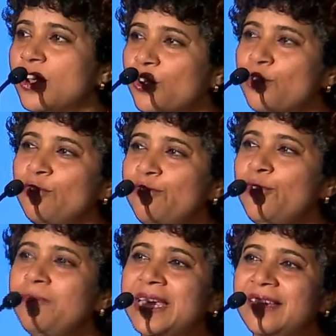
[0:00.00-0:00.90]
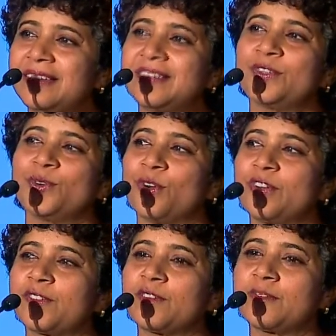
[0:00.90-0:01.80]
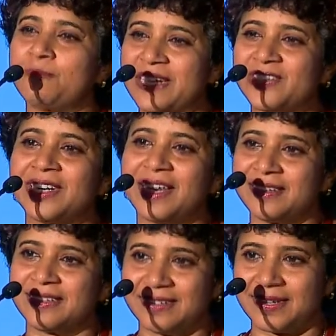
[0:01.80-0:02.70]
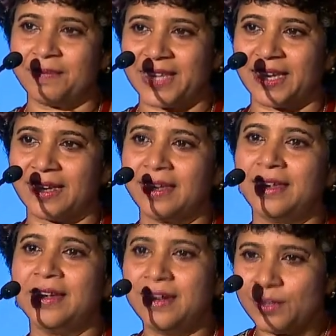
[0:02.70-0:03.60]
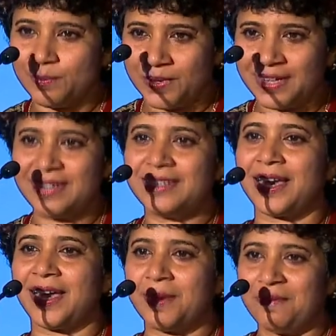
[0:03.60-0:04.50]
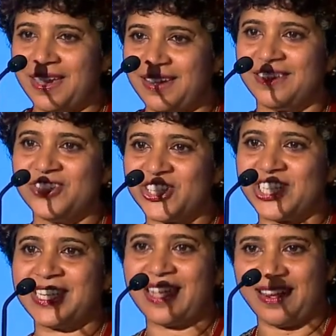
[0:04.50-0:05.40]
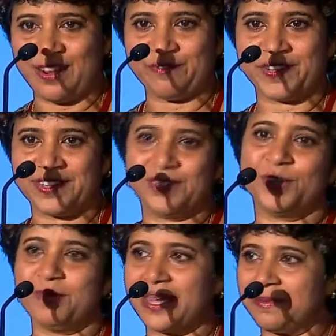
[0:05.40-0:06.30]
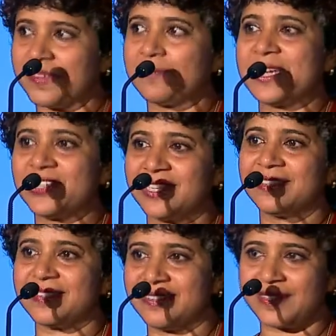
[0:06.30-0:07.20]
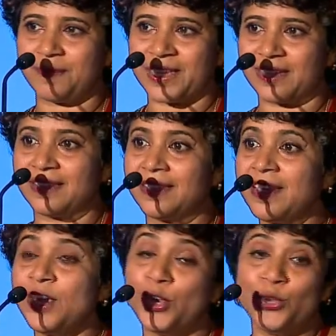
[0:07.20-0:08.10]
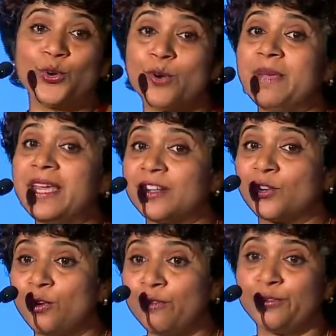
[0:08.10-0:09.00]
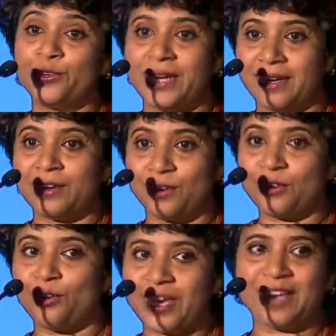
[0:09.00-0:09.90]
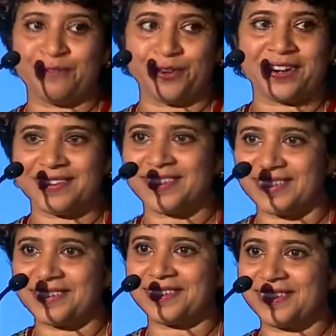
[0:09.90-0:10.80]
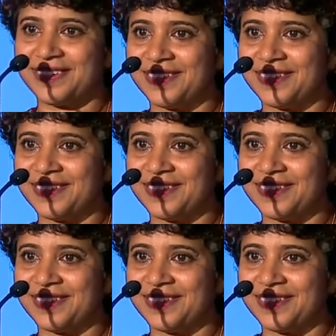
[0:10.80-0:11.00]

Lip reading: Kung Fu means to also specialize in something, to put in time, energy, and effort to become a specialist in something. You could be a Kung Fu in cooking, for instance.